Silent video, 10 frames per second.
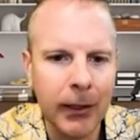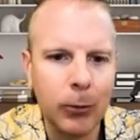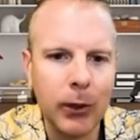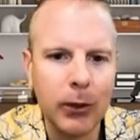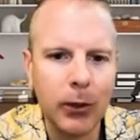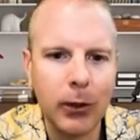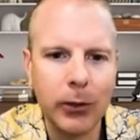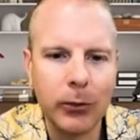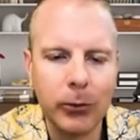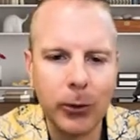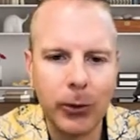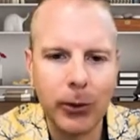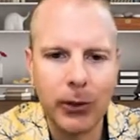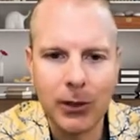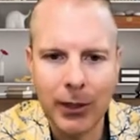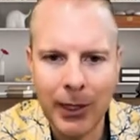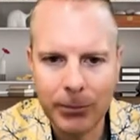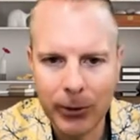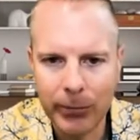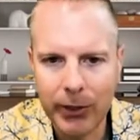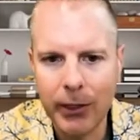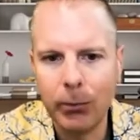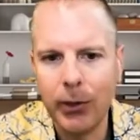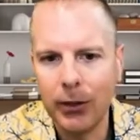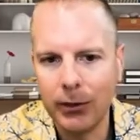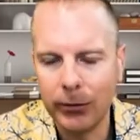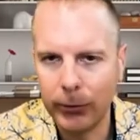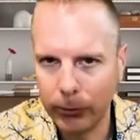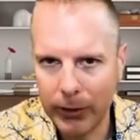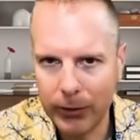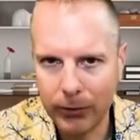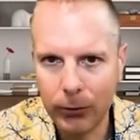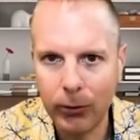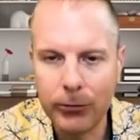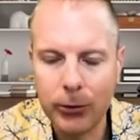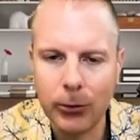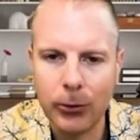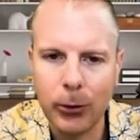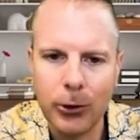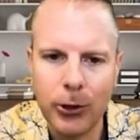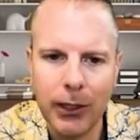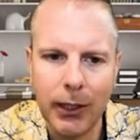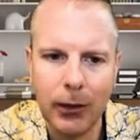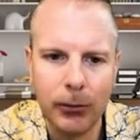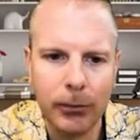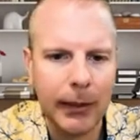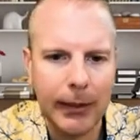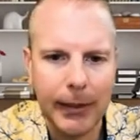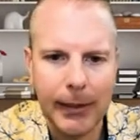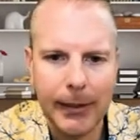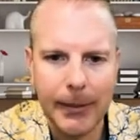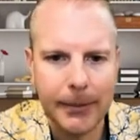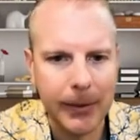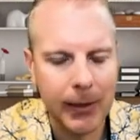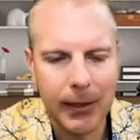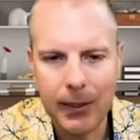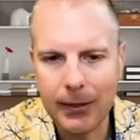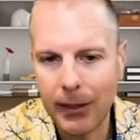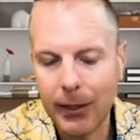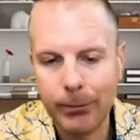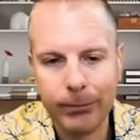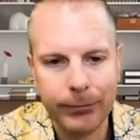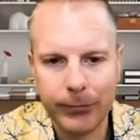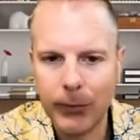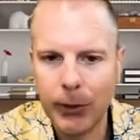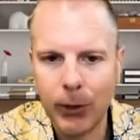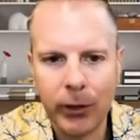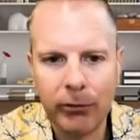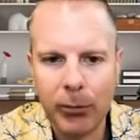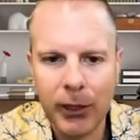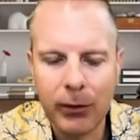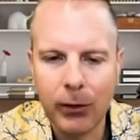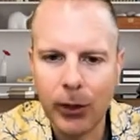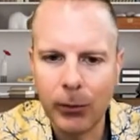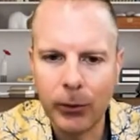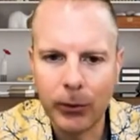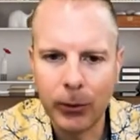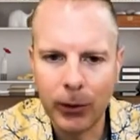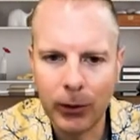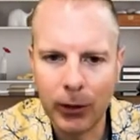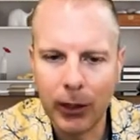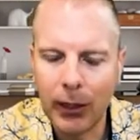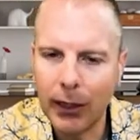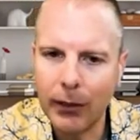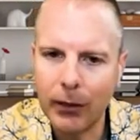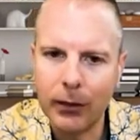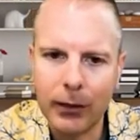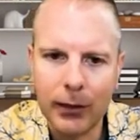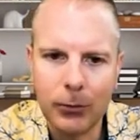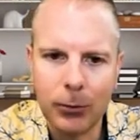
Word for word: we called for the top to be in because of a great gravestone doji candle. And at that time, you know, everybody thought we were going a lot higher as